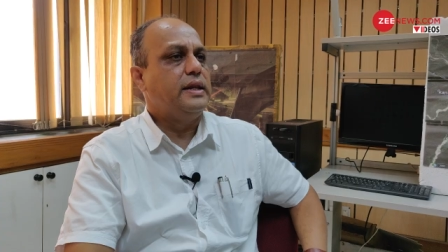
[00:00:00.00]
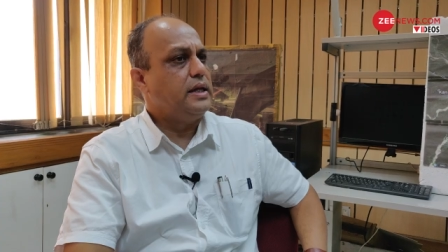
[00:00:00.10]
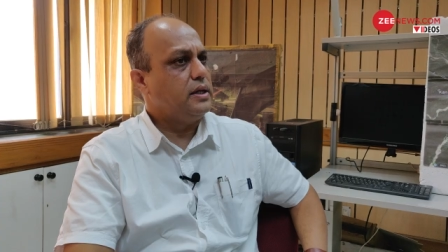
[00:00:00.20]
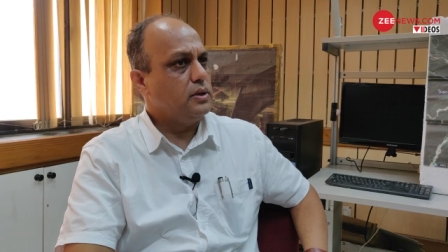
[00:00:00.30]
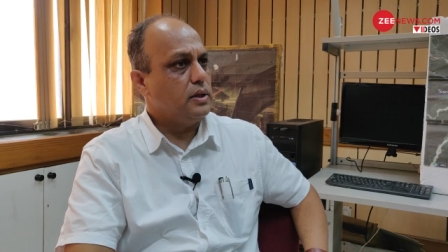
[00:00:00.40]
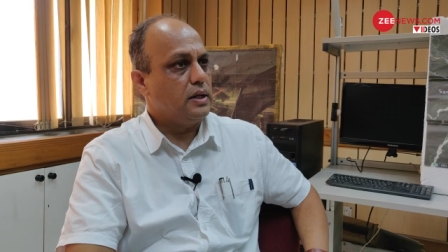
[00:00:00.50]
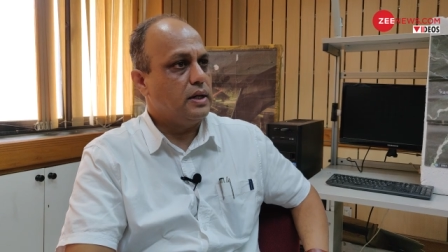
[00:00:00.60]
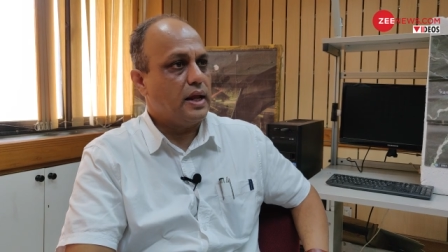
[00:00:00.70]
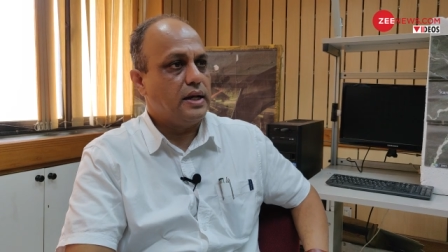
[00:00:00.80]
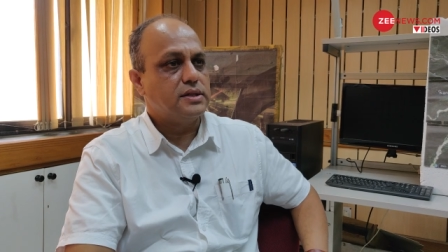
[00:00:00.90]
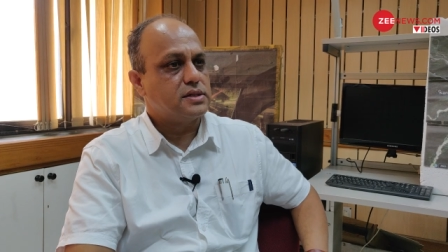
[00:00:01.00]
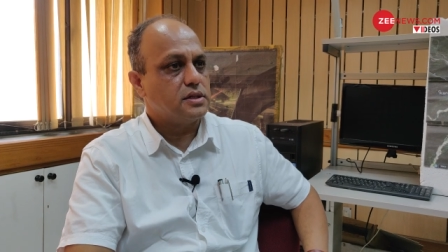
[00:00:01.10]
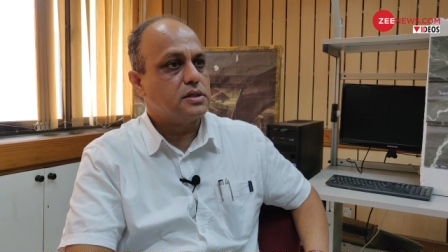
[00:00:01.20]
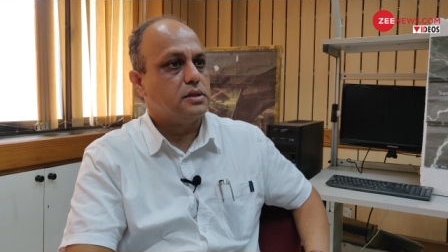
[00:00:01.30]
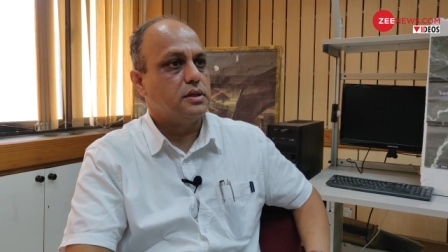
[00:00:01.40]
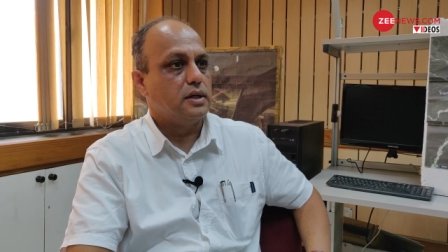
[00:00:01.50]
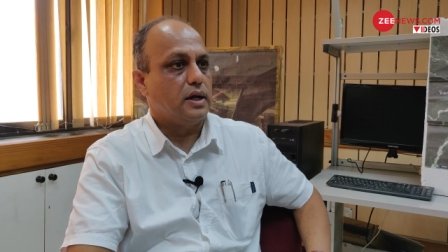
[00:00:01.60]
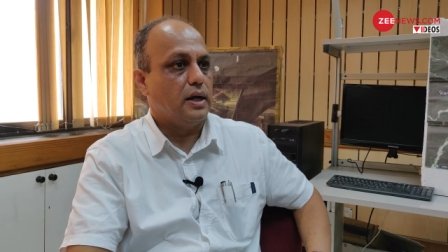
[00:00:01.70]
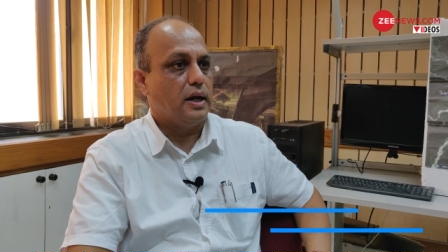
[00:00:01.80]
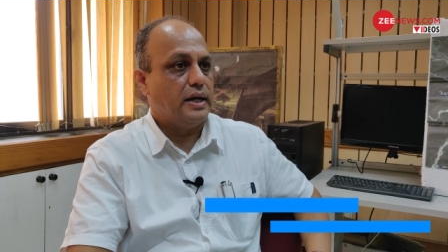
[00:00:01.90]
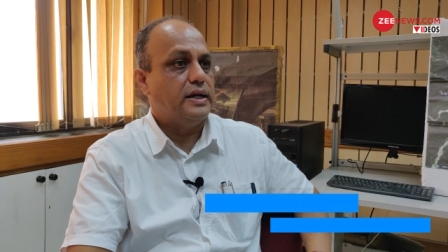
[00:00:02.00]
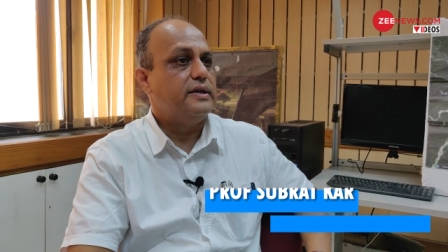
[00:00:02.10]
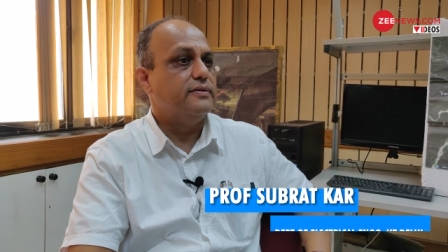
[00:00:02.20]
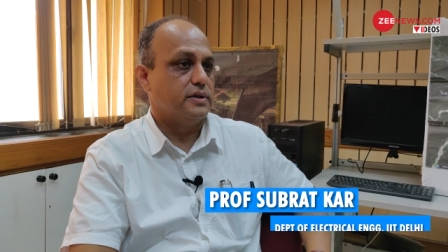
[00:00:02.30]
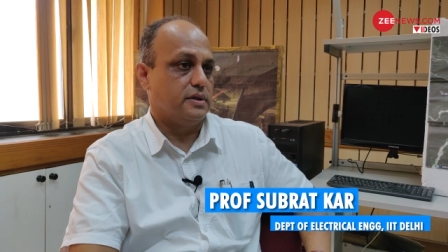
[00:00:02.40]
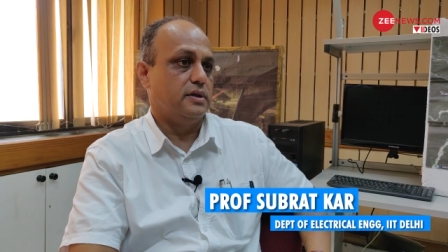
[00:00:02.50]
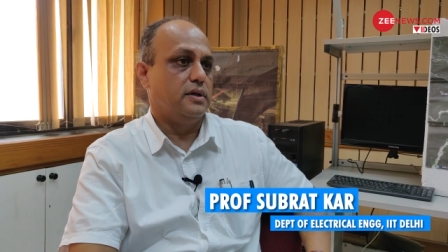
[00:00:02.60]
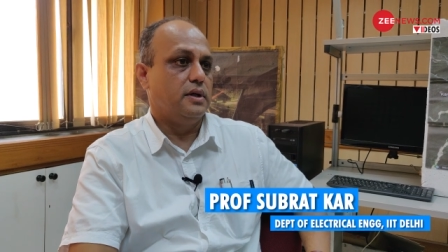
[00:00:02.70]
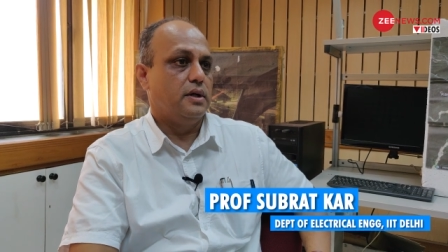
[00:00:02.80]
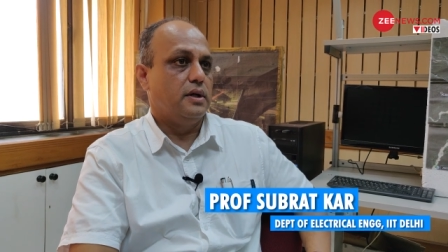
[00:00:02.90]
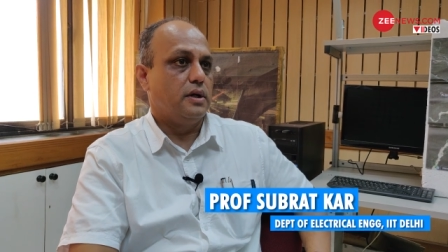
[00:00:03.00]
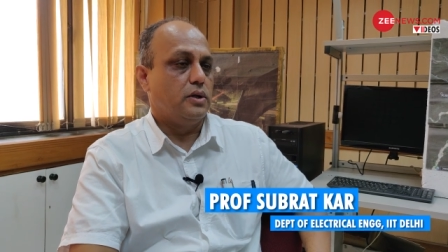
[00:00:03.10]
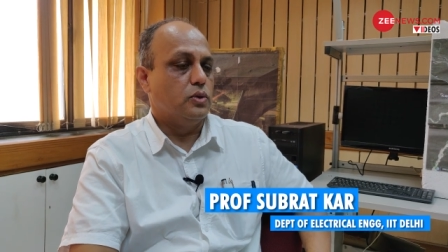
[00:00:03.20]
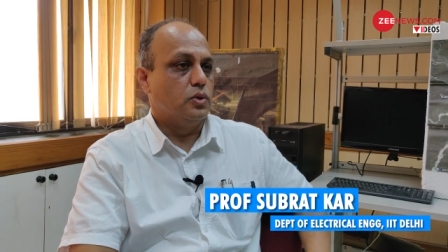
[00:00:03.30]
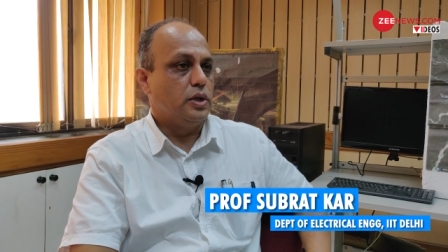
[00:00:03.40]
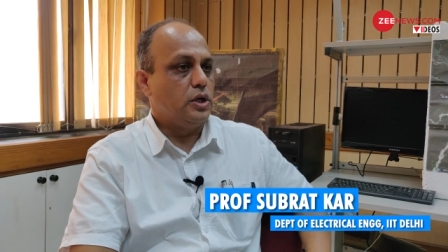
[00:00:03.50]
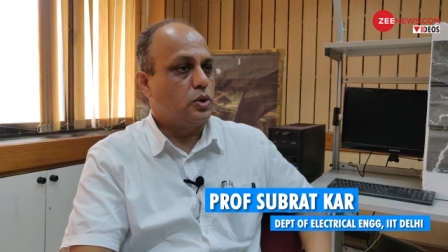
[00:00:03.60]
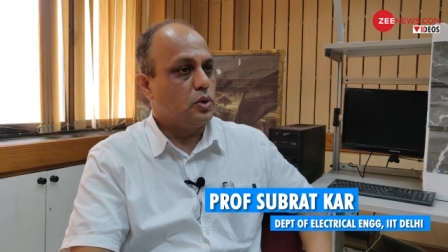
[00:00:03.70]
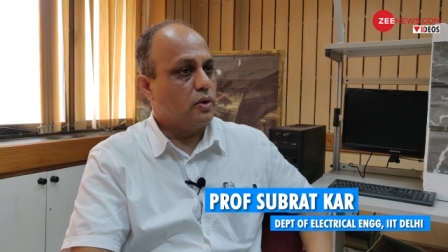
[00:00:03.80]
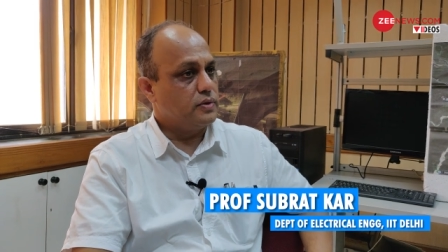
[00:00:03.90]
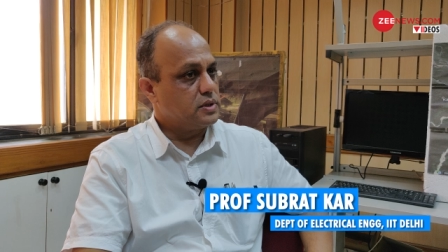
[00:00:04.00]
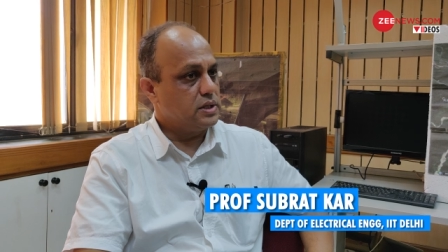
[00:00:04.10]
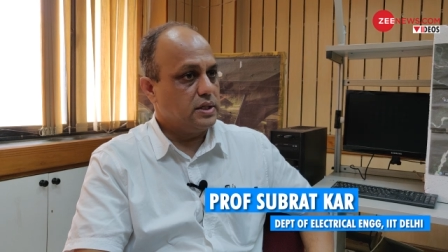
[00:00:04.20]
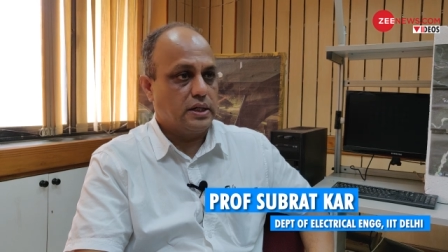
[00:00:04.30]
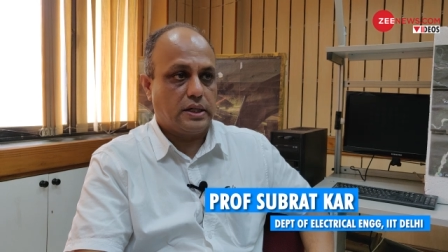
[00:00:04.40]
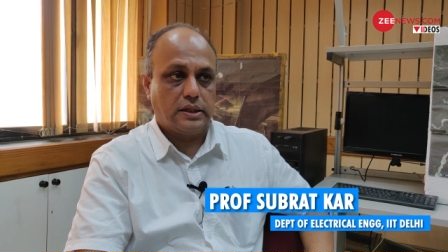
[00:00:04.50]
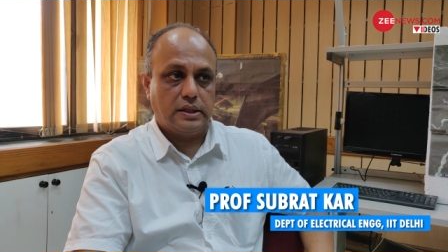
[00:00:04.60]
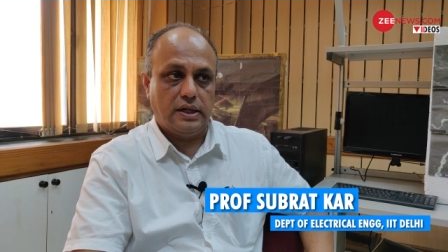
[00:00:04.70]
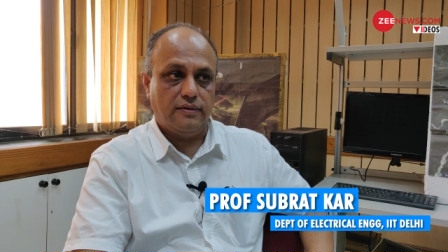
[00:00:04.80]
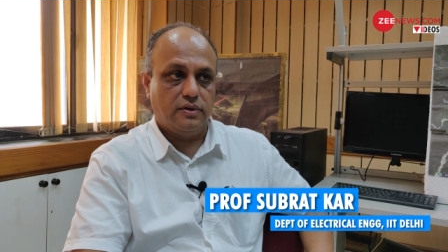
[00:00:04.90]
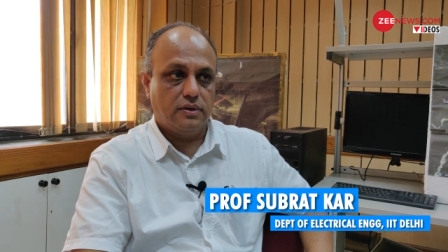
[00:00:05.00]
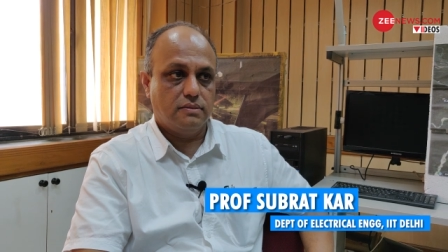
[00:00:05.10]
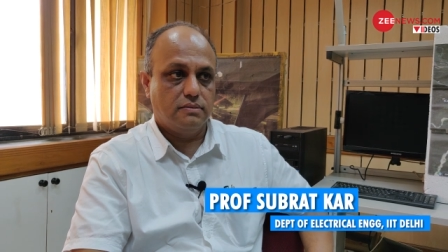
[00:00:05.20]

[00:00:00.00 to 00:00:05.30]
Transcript: In any such endeavor, you need to obviously detect the elephant.